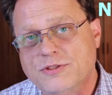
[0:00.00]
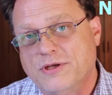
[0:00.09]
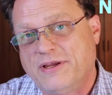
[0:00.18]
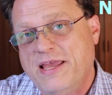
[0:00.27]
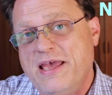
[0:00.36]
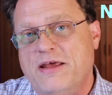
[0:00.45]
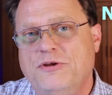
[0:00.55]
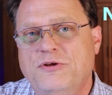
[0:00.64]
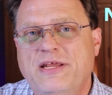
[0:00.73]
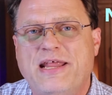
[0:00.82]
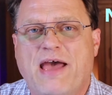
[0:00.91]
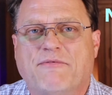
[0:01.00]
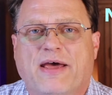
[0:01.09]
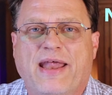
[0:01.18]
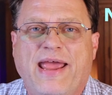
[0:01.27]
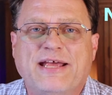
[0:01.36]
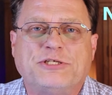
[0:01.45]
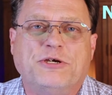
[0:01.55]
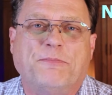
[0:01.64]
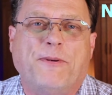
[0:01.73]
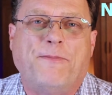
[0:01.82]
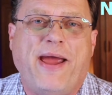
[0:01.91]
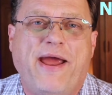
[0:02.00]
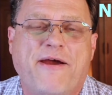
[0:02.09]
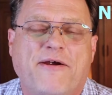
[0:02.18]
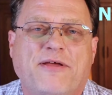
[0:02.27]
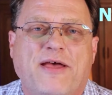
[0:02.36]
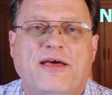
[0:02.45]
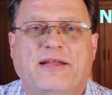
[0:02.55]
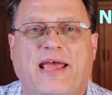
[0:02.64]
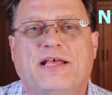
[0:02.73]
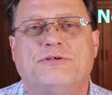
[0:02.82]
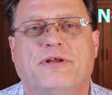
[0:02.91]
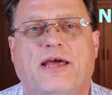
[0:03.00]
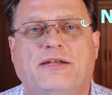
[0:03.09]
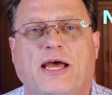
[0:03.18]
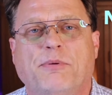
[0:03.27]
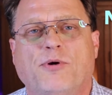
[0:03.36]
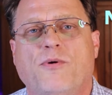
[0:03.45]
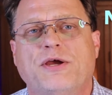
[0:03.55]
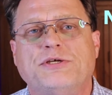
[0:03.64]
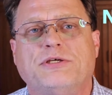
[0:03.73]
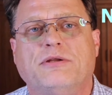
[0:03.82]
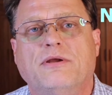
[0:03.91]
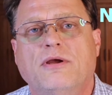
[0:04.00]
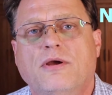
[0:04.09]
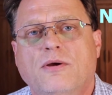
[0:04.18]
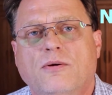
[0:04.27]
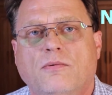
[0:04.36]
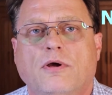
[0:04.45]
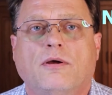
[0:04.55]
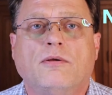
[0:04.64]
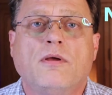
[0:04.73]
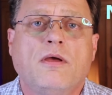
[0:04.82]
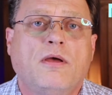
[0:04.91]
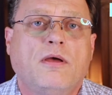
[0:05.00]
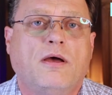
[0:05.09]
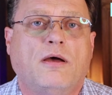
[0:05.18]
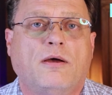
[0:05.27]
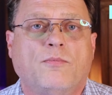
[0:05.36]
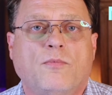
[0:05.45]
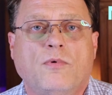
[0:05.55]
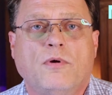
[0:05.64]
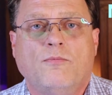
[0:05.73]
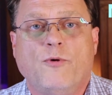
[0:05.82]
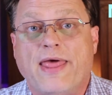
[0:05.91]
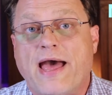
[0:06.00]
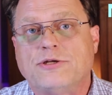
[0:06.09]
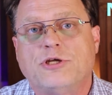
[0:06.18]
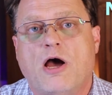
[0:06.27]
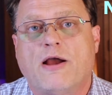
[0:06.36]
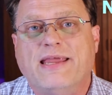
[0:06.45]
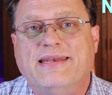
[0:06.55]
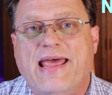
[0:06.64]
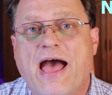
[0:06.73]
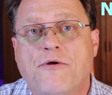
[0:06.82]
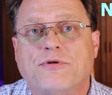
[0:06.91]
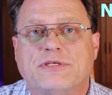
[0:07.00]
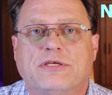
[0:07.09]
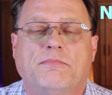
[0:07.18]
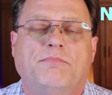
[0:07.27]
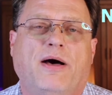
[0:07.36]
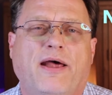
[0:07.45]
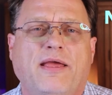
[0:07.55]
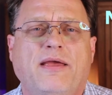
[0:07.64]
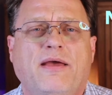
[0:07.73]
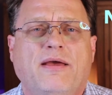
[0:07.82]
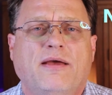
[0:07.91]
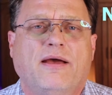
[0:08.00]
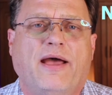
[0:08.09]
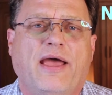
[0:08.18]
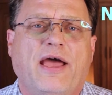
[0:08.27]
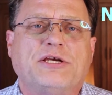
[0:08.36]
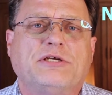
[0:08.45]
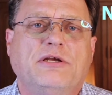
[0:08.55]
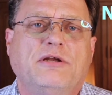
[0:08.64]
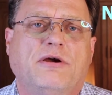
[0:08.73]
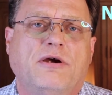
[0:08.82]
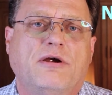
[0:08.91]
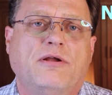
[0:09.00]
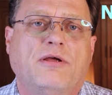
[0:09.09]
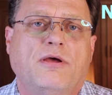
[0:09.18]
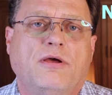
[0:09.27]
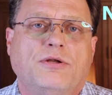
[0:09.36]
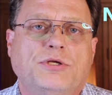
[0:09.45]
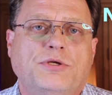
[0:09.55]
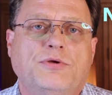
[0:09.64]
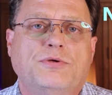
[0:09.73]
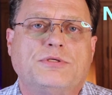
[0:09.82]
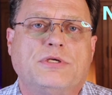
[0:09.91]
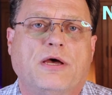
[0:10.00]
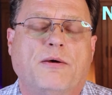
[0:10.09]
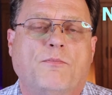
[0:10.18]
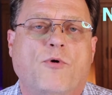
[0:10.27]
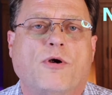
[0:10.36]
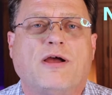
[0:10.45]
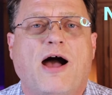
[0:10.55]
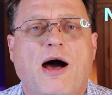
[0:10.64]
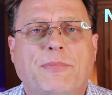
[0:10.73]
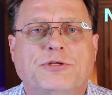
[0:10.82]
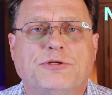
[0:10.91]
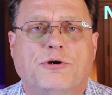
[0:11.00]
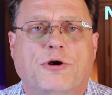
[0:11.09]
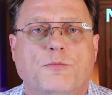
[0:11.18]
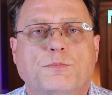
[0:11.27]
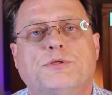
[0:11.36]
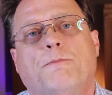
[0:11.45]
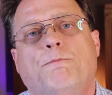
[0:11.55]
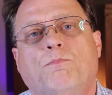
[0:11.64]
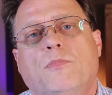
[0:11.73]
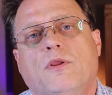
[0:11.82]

So again, you need to have an answer prepared to answer that type of question. Well, um, without talking down to somebody, I actually learned to use uh, more common terms.